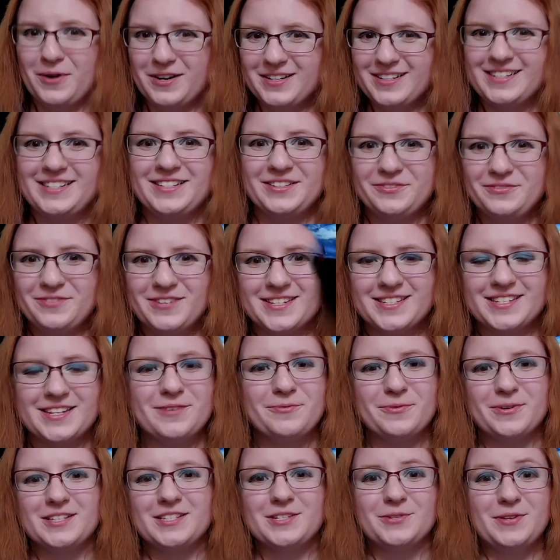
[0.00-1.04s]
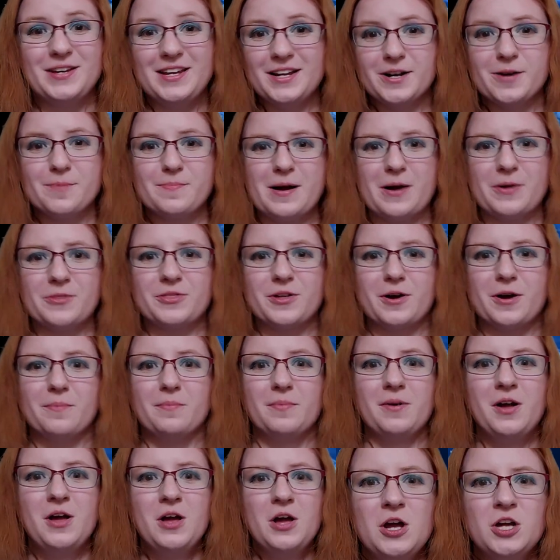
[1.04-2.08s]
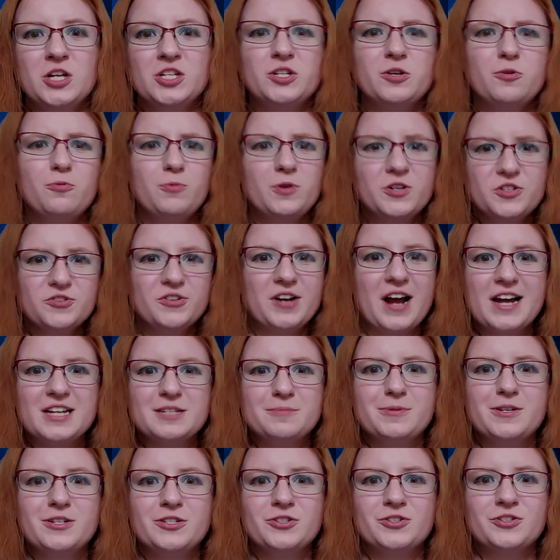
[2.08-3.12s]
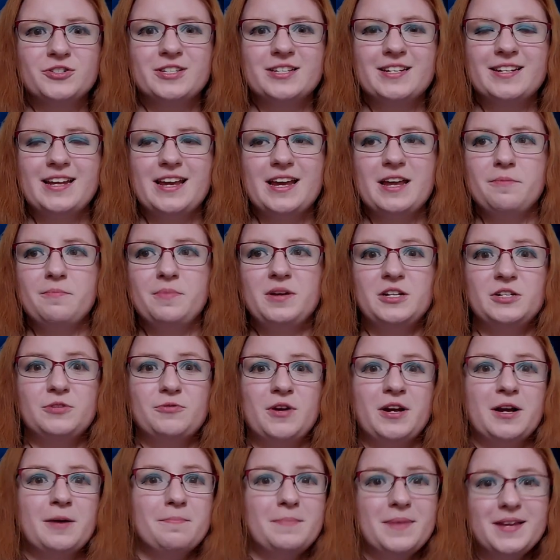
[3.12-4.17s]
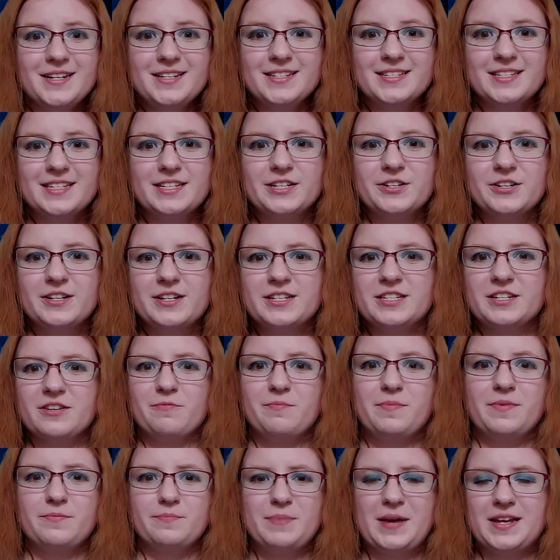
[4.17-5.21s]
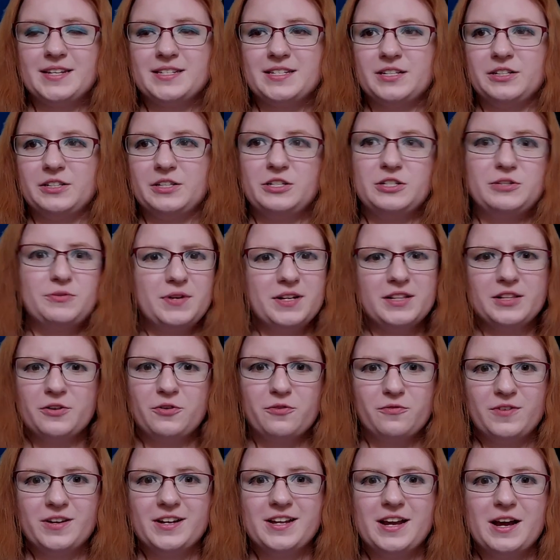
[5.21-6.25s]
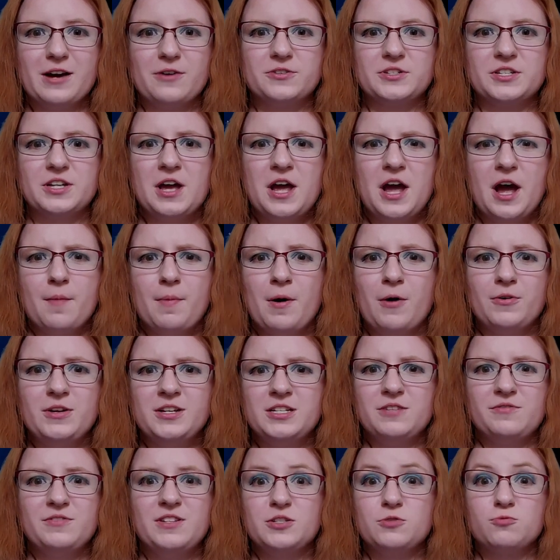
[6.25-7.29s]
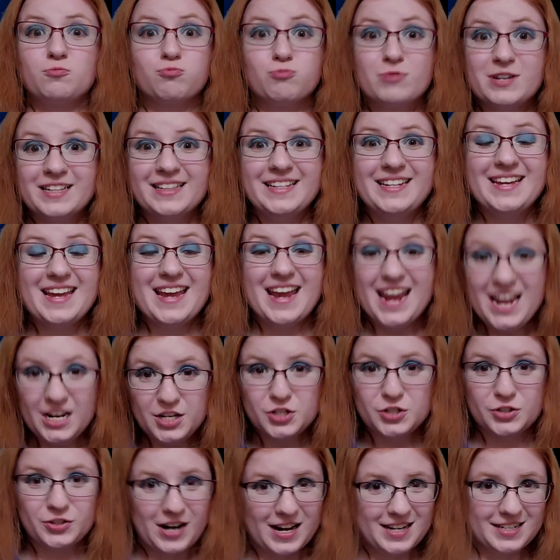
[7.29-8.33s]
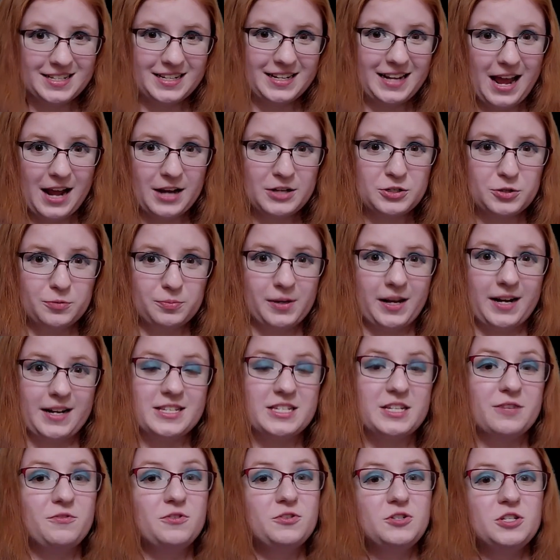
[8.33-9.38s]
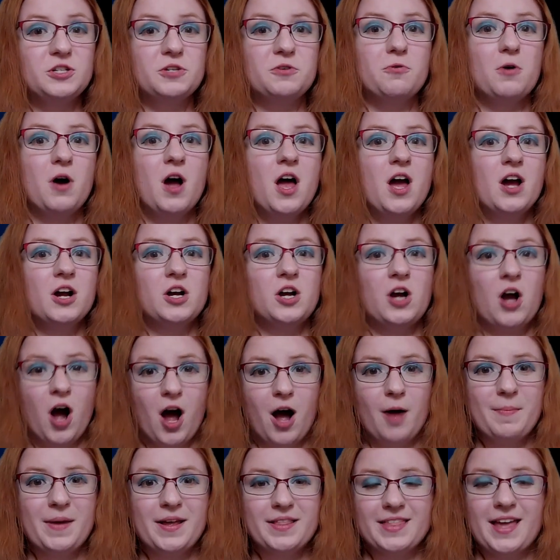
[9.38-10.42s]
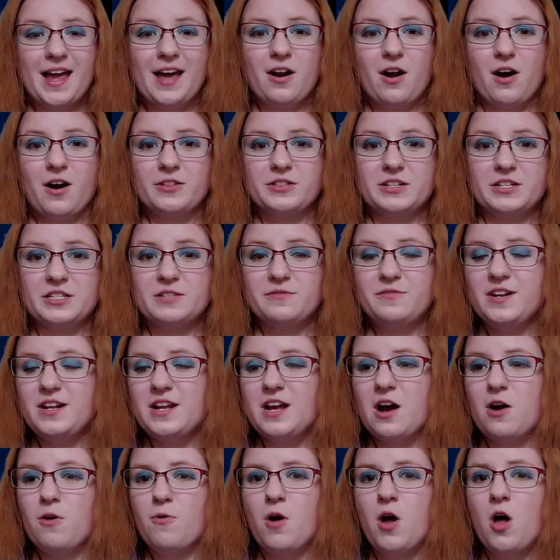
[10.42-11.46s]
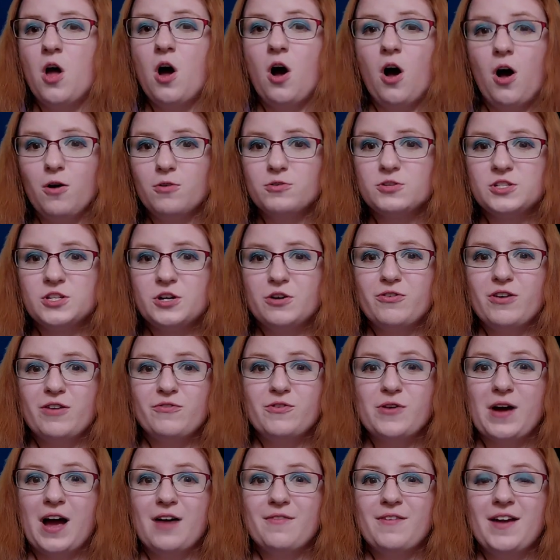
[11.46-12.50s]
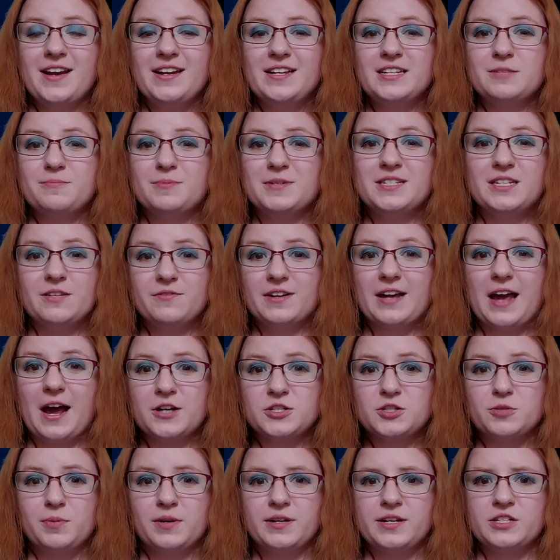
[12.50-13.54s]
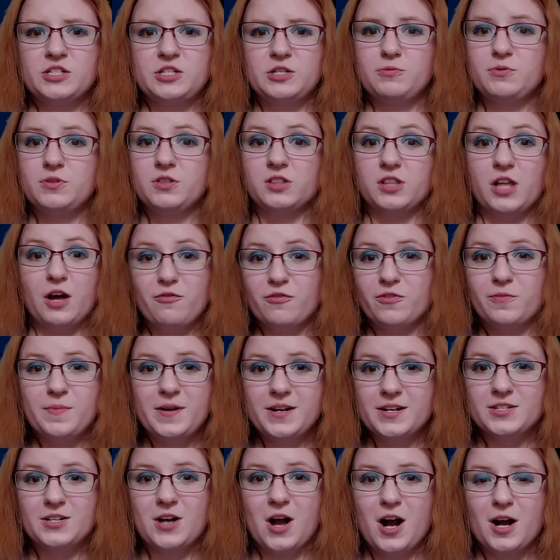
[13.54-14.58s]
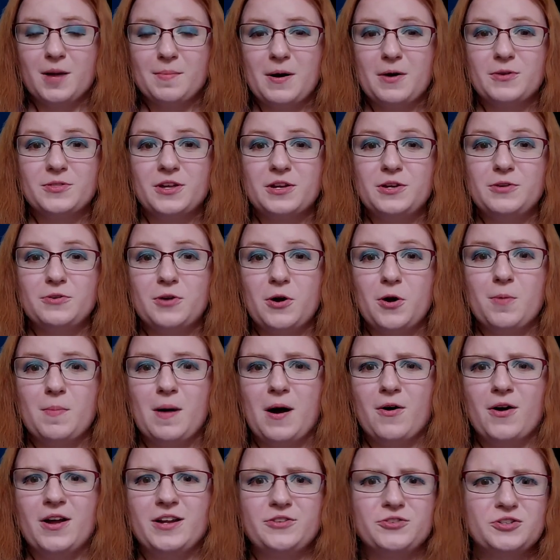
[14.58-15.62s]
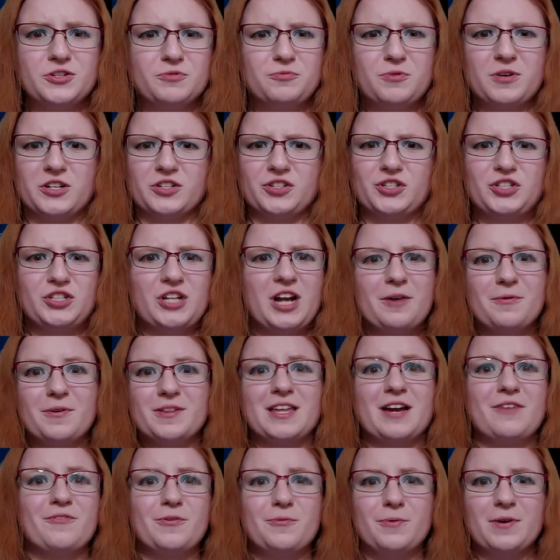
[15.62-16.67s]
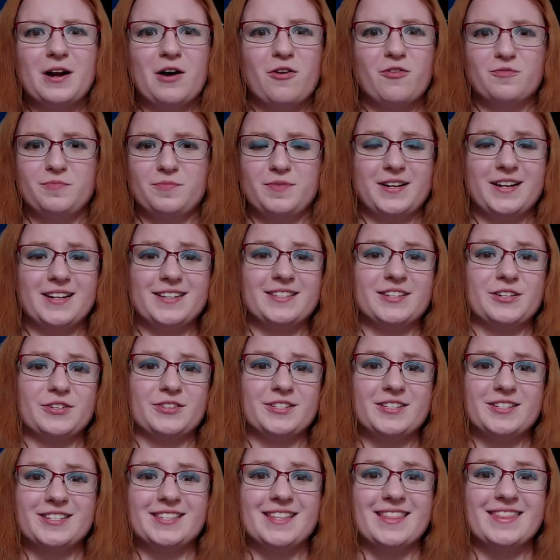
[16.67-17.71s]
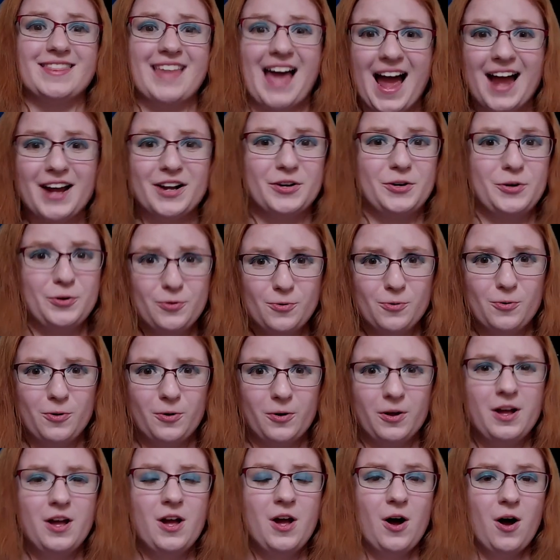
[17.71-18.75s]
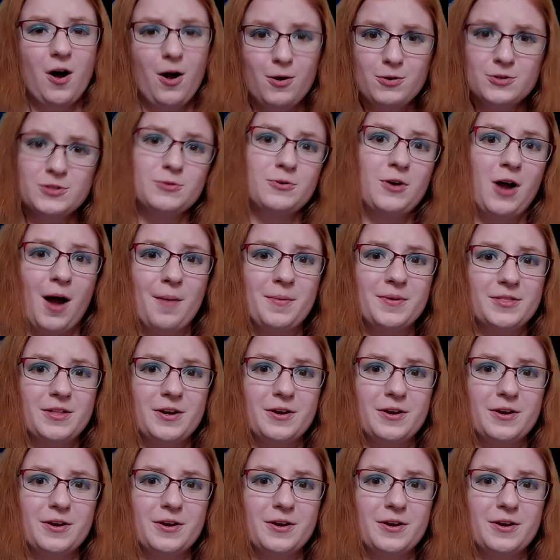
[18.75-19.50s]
want to visit once you hear about them. So would you guys be interested in me doing a mini-series of basically doing little videos about each of these really interesting exoplanets? If you do, comment that on this video. Also, if you have any specific exoplanets you would love for me to talk about that you know about and you just want to share with everyone else because they're just that cool, also comment